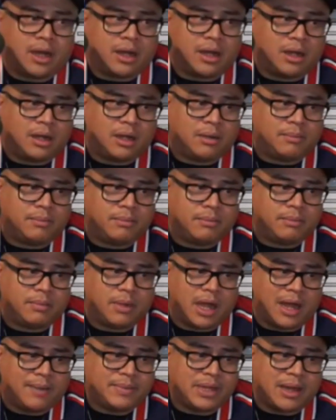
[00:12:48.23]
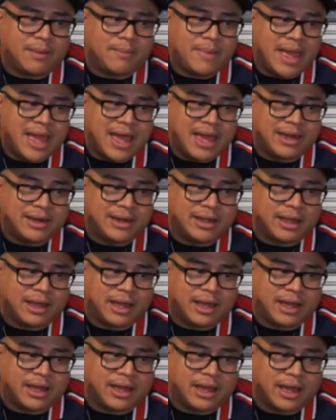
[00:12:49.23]
I'm not mad
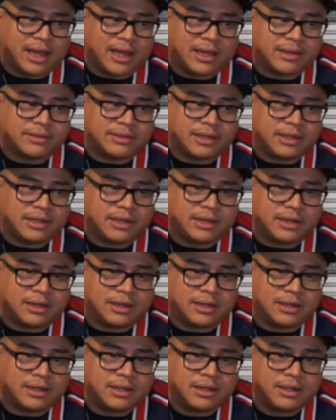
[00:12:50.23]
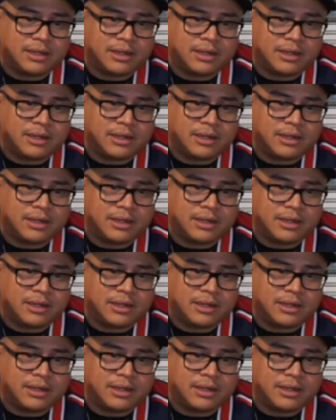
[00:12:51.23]
at the